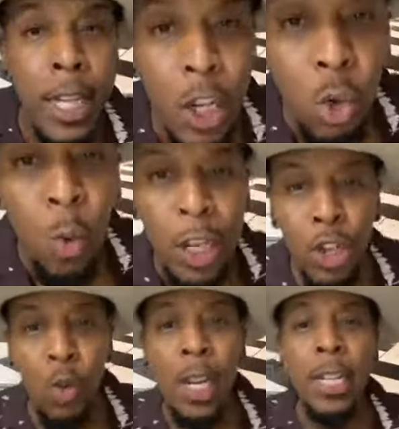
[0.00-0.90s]
This is
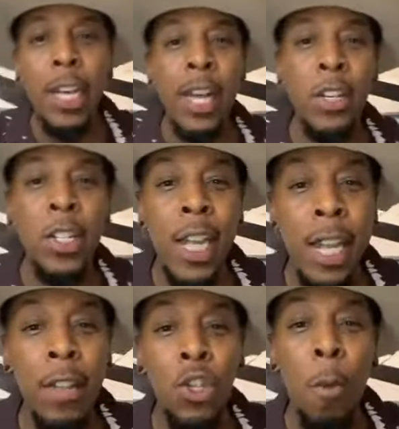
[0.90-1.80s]
what you need to
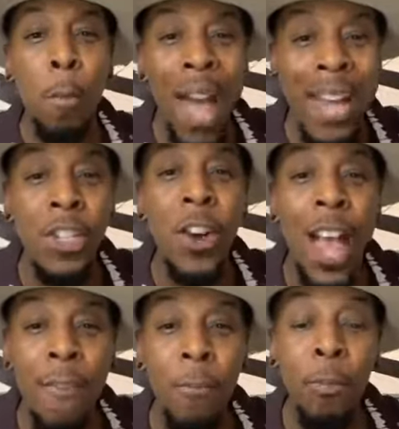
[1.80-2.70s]
understand that your pastor
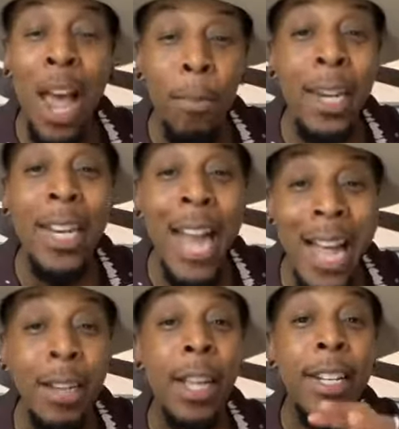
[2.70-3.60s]
have probably
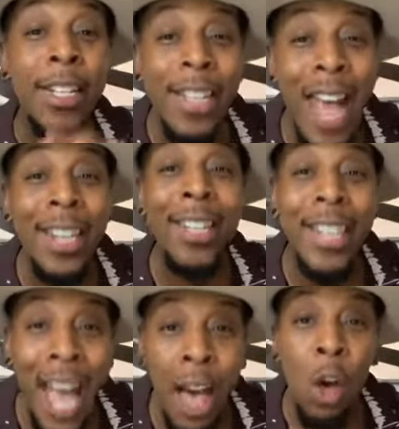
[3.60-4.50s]
not
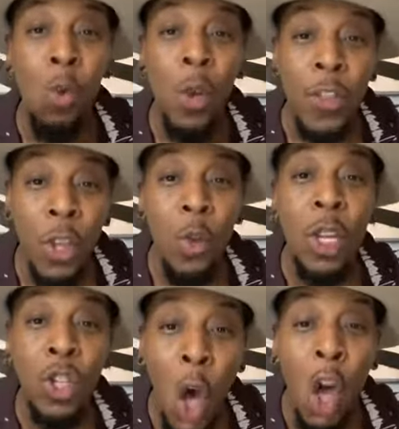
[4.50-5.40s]
sat down with you
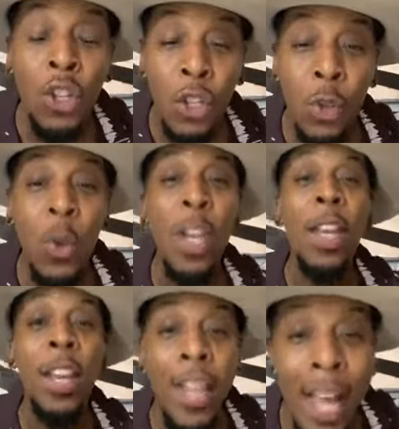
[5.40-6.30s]
and taught you.
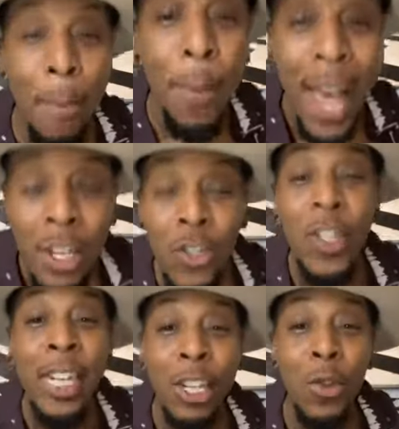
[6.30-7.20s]
Let
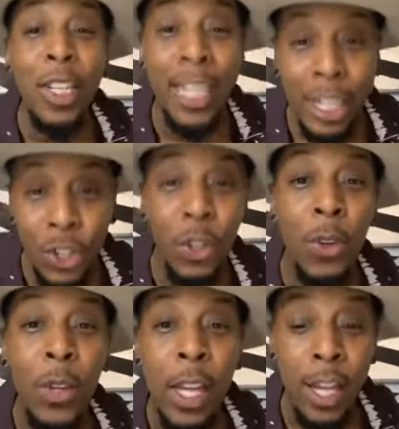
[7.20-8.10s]
Pastor Deitrick teach
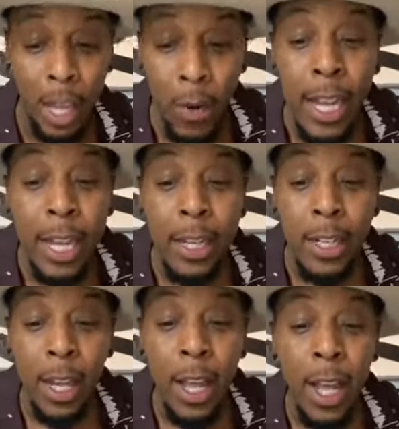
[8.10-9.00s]
you. Here it
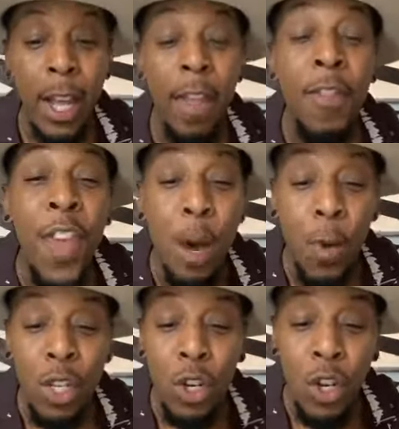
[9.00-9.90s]
is.
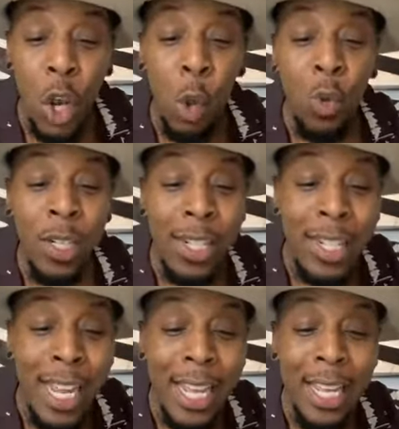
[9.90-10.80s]
There is no
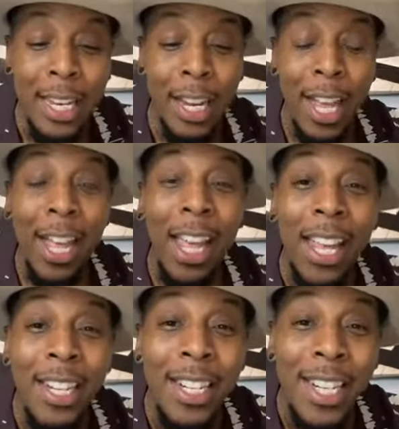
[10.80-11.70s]
sin
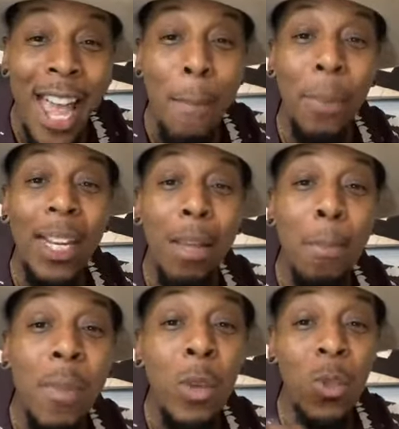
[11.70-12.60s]
in
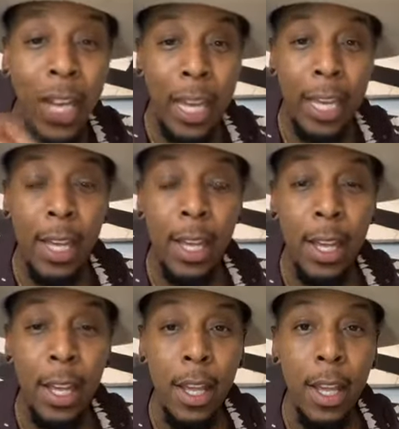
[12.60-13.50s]
sampling music.
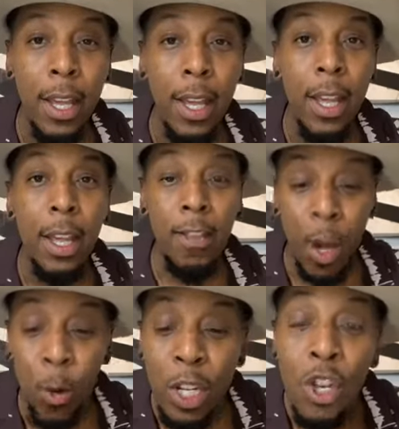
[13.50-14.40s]

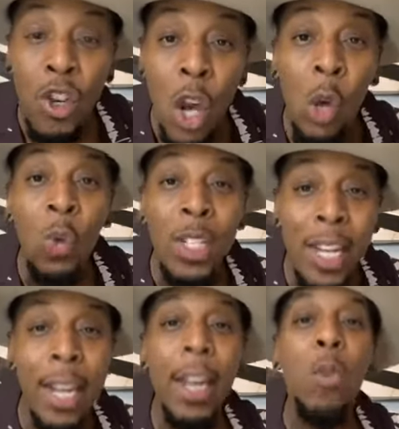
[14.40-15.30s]
There is no
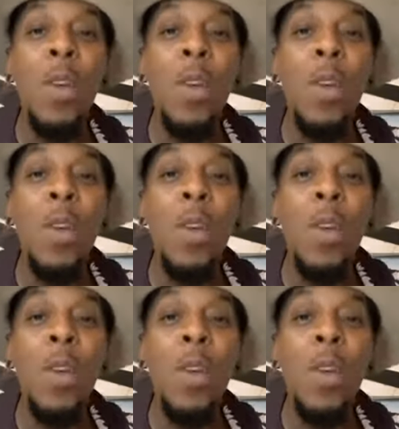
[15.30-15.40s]
sin.